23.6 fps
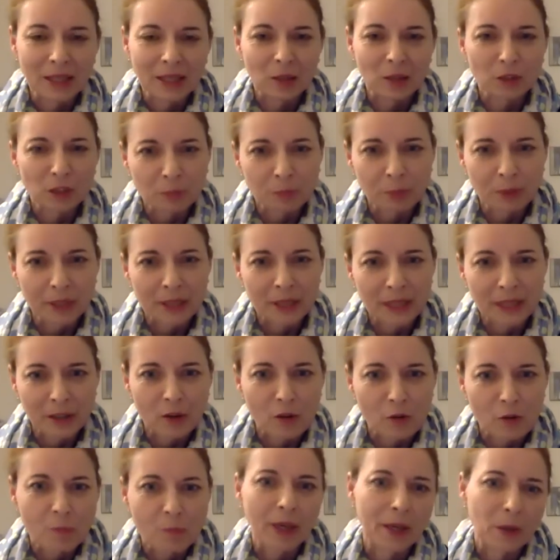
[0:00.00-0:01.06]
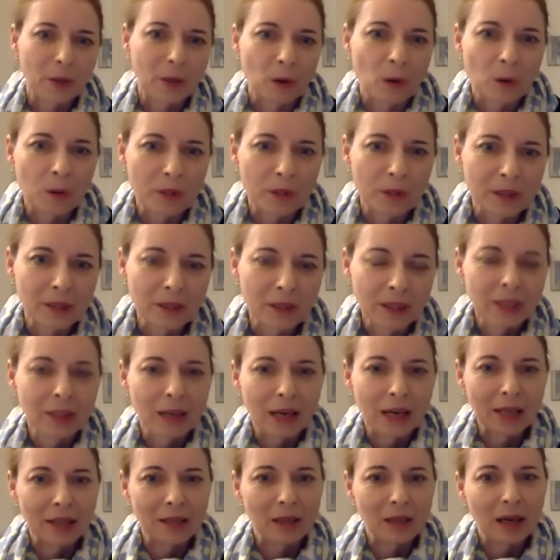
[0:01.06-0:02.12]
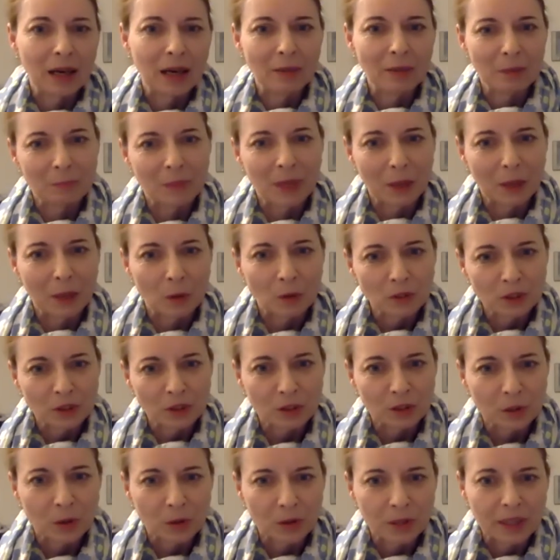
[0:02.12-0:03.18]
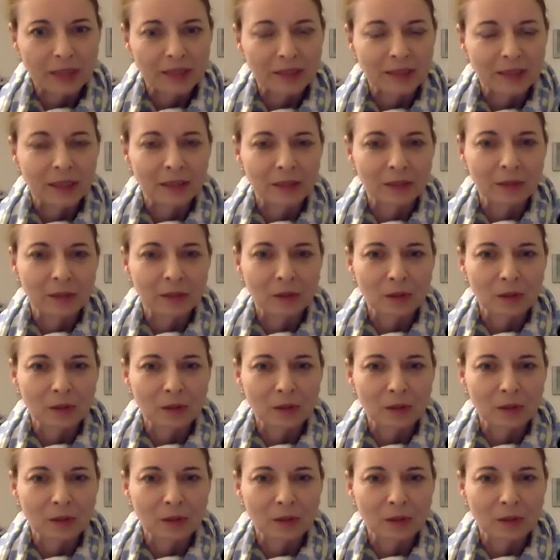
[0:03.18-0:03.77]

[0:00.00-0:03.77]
spinning off my own stories that